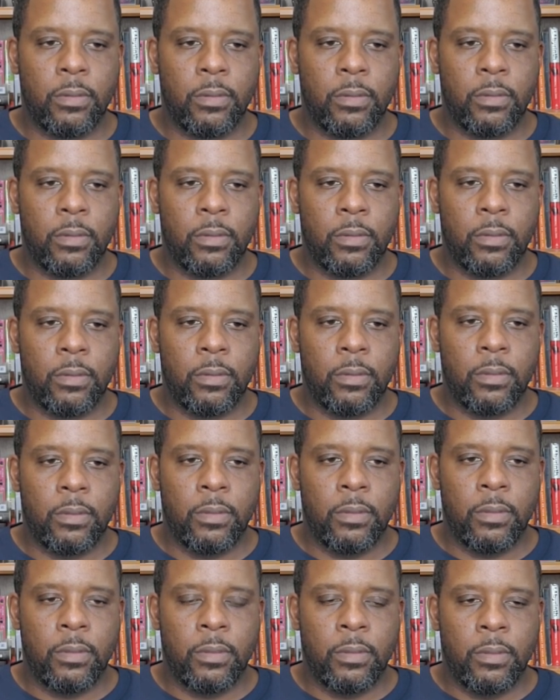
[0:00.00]

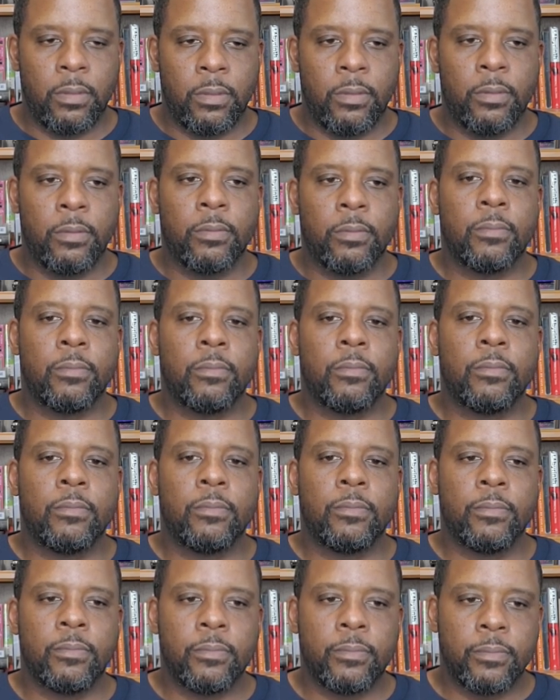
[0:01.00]

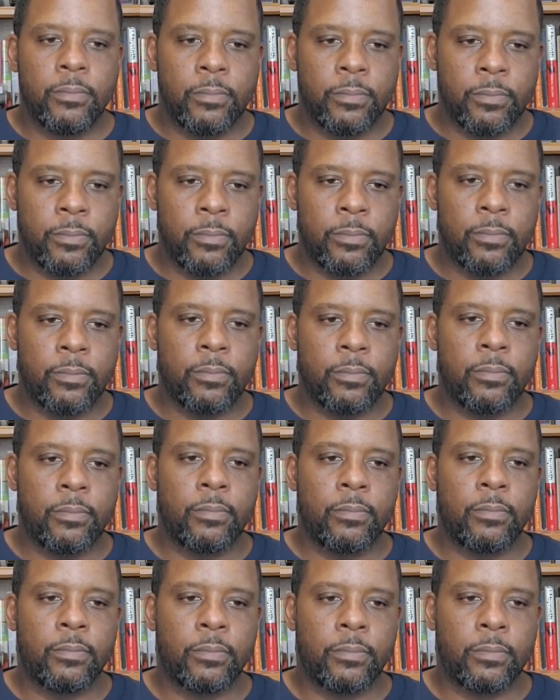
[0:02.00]

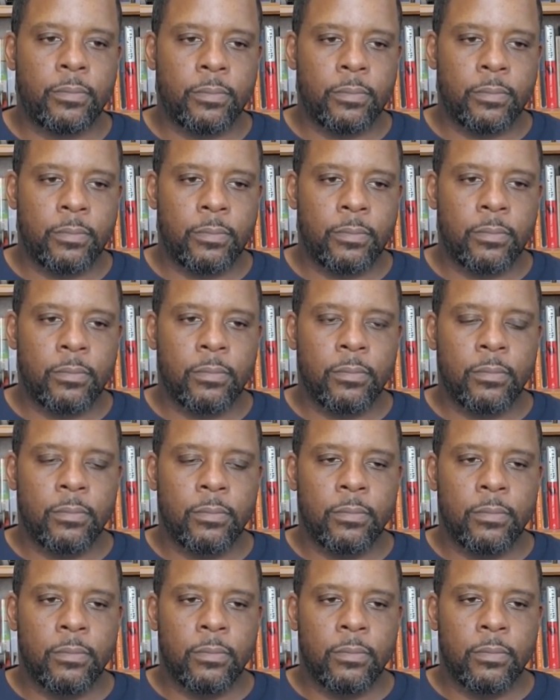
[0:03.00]

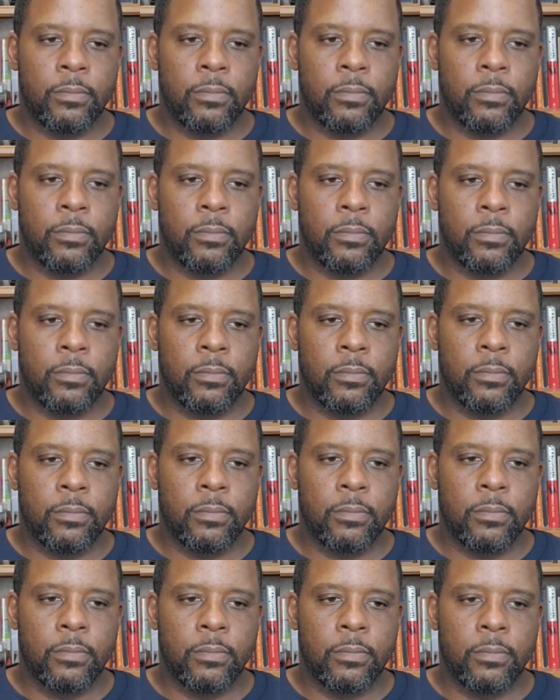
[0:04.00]

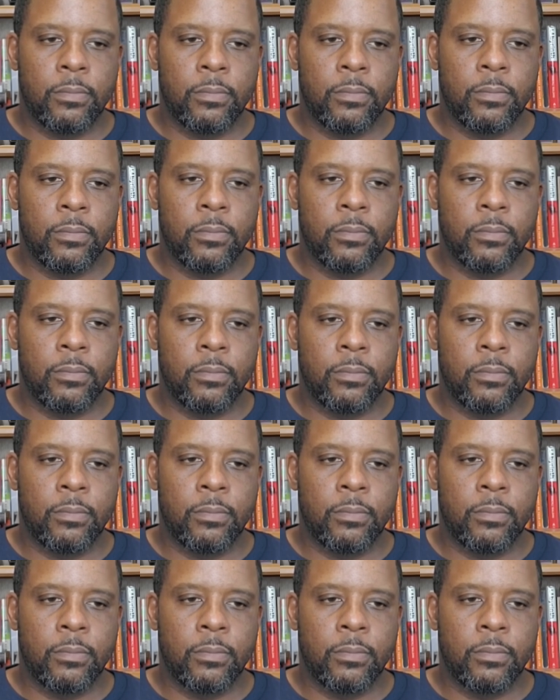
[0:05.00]
No words are spoken by the person on screen.